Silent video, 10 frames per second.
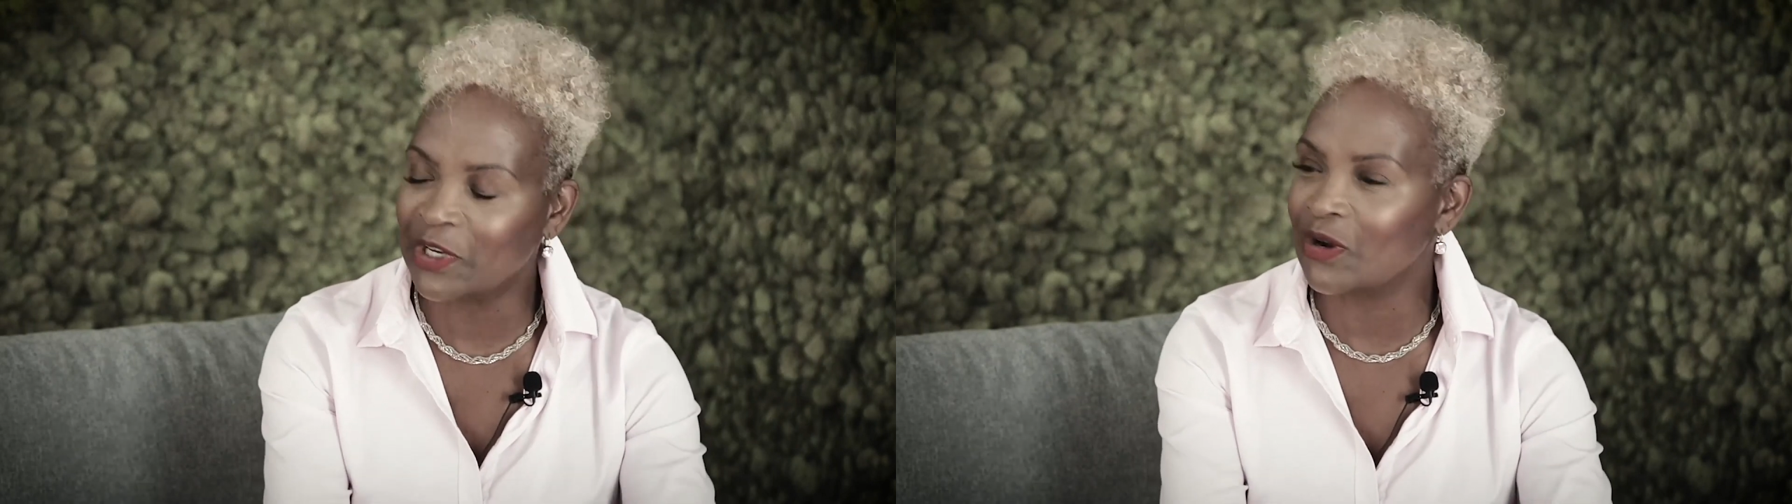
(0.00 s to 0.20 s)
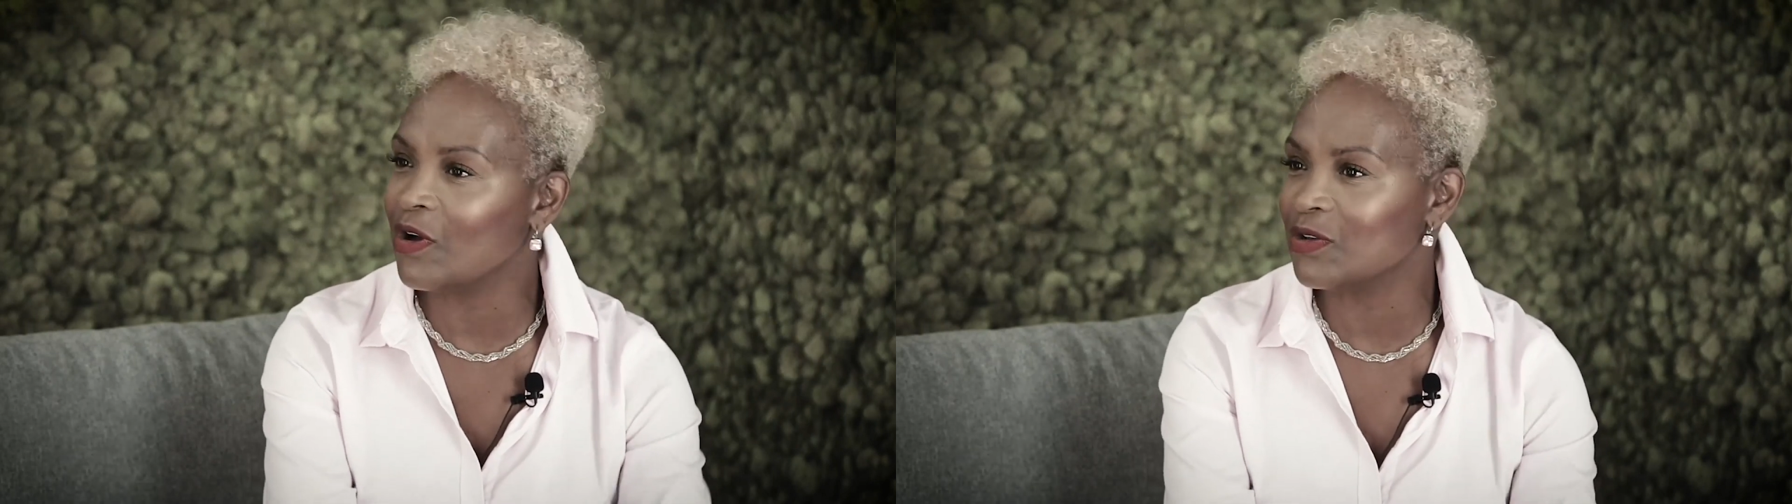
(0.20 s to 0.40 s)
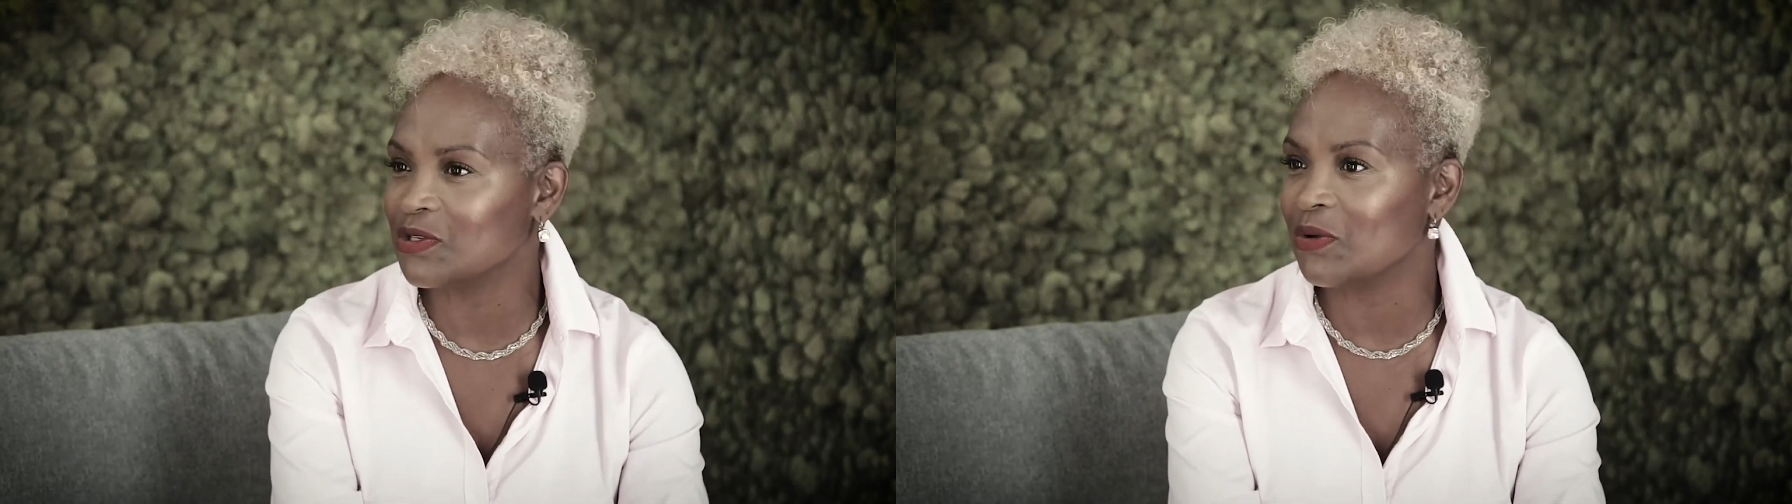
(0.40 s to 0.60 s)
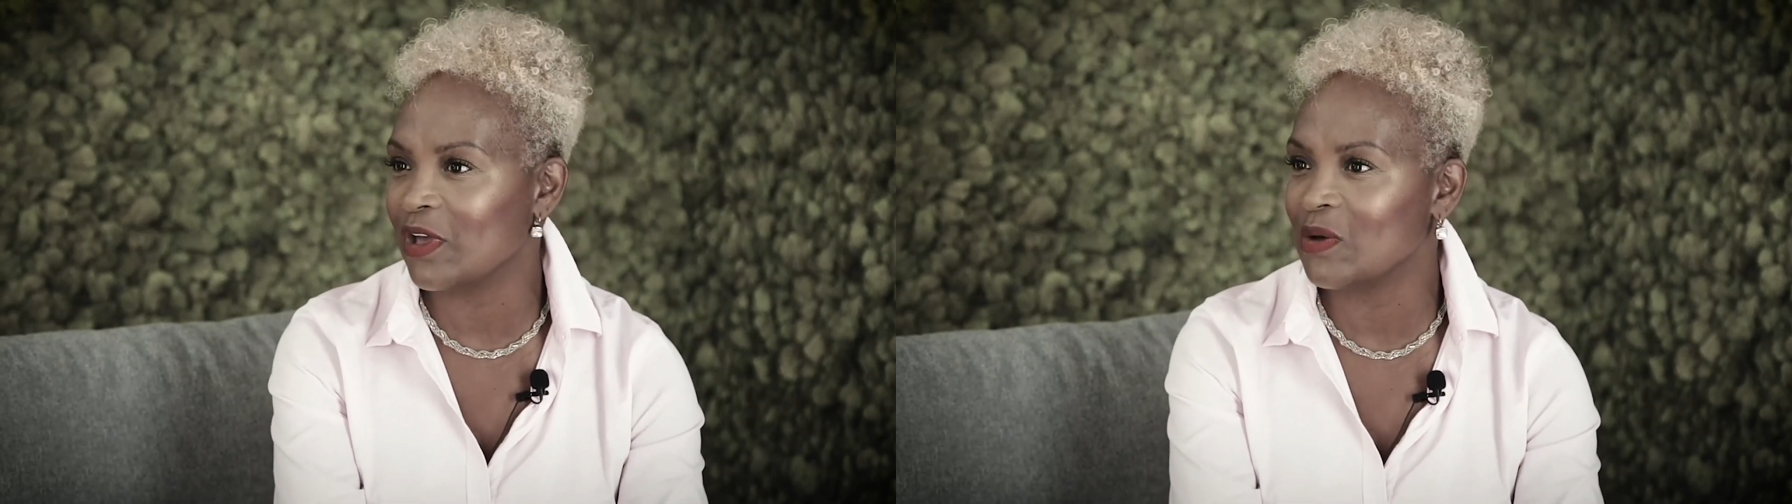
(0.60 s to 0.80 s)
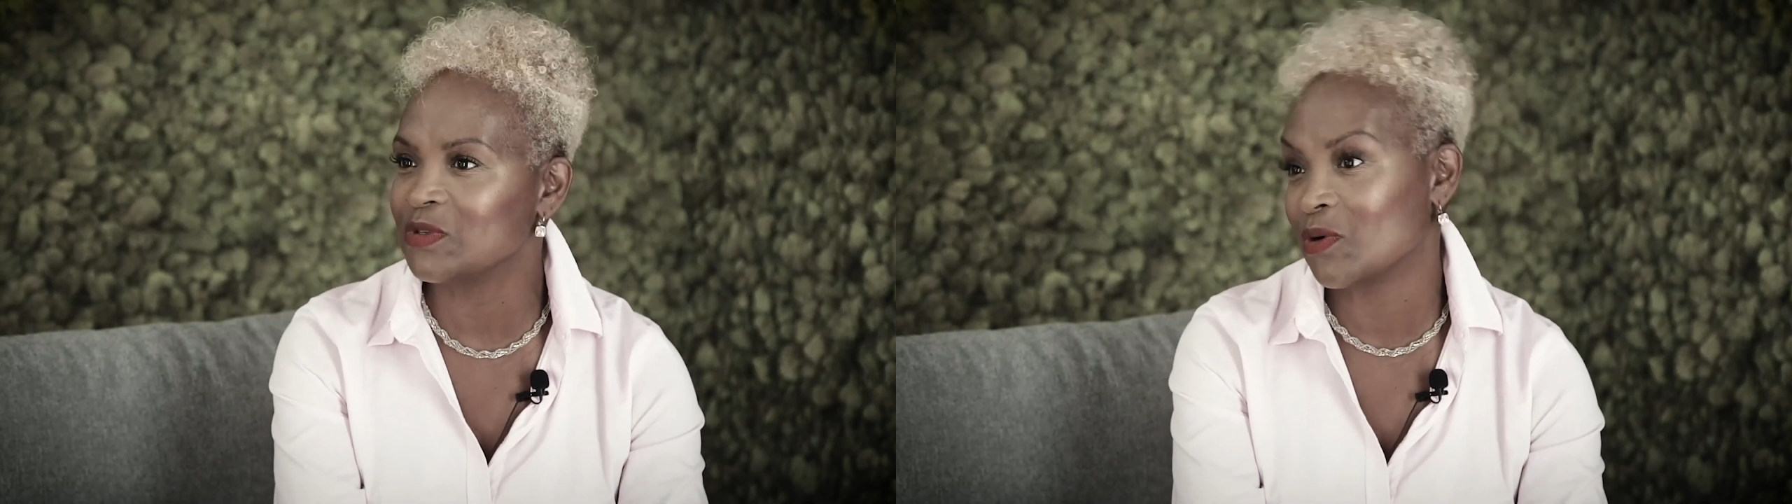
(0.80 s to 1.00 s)
but it also
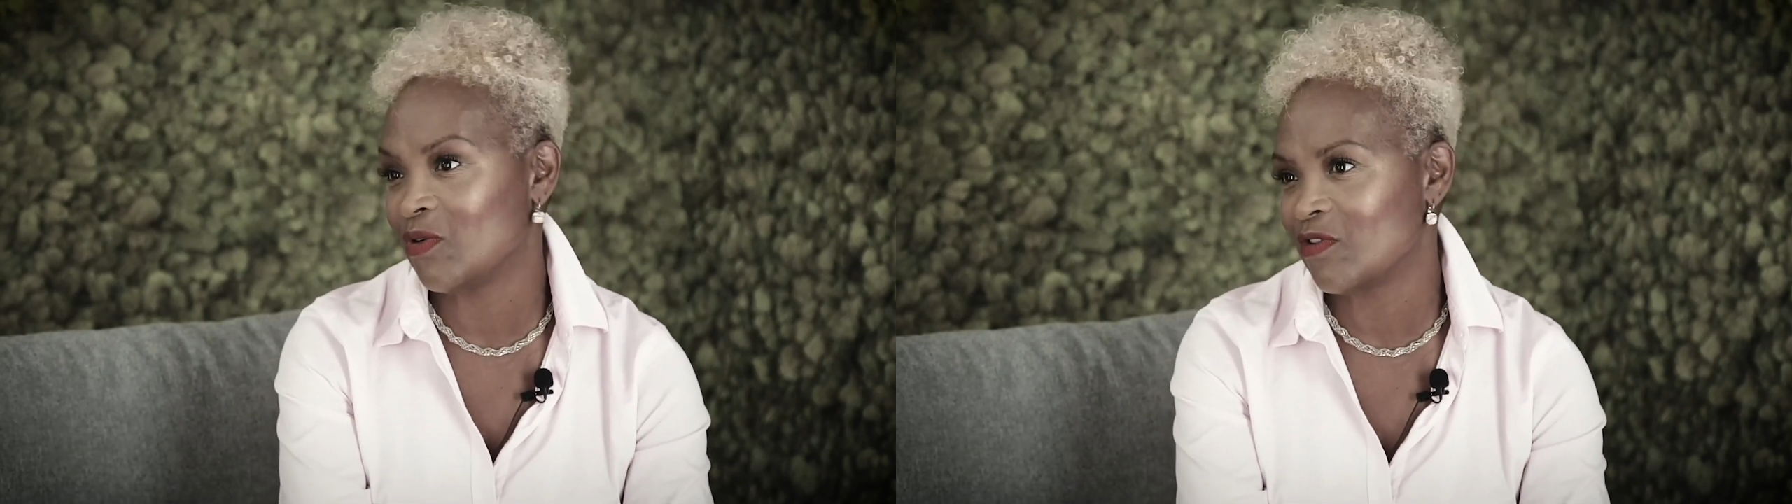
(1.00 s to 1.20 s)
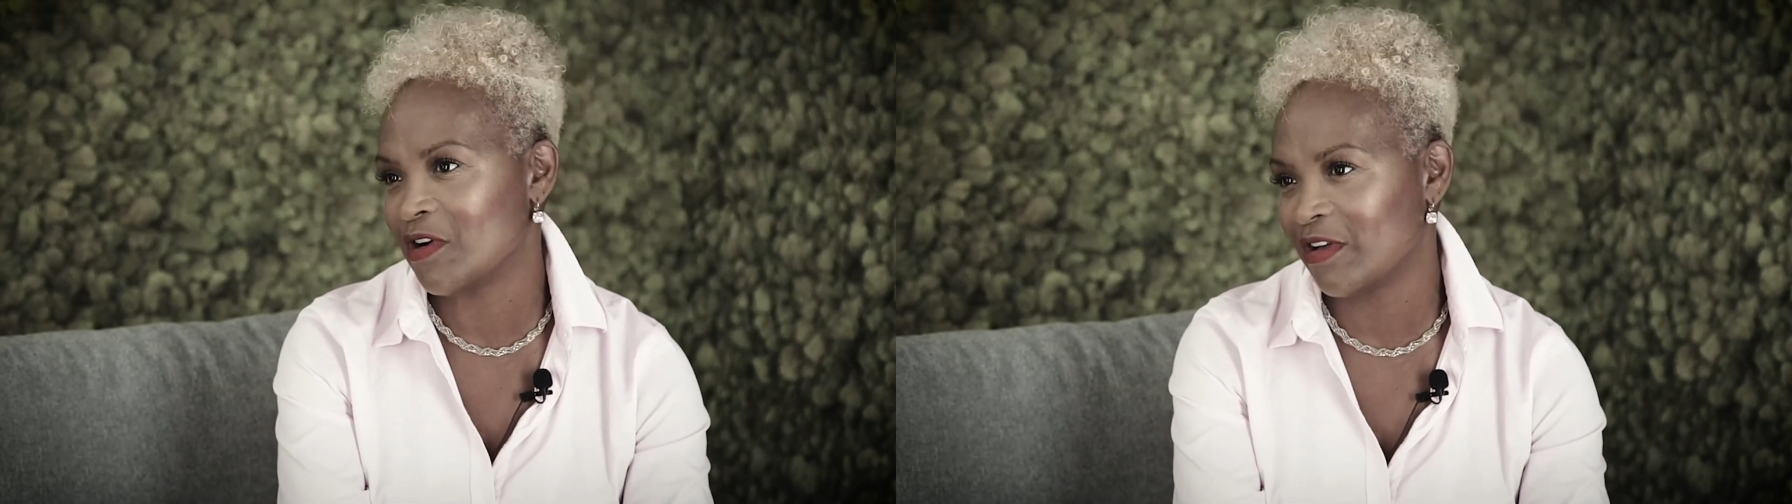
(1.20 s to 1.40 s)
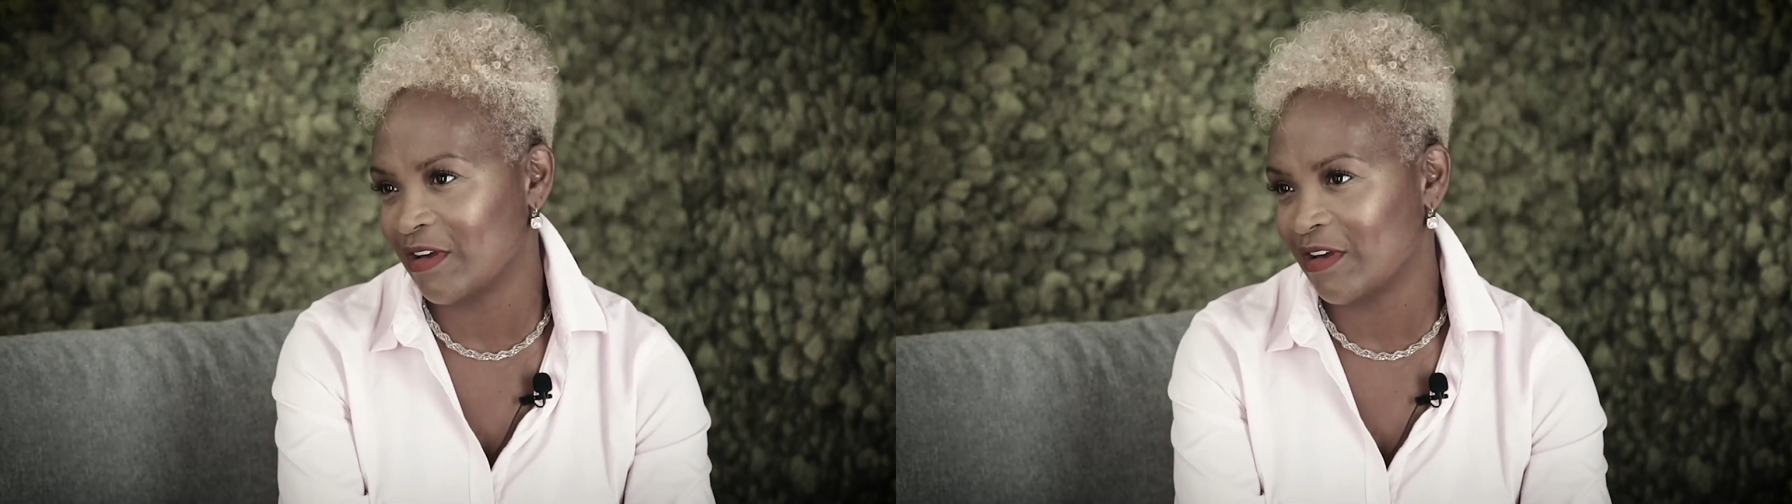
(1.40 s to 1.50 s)
helps your overall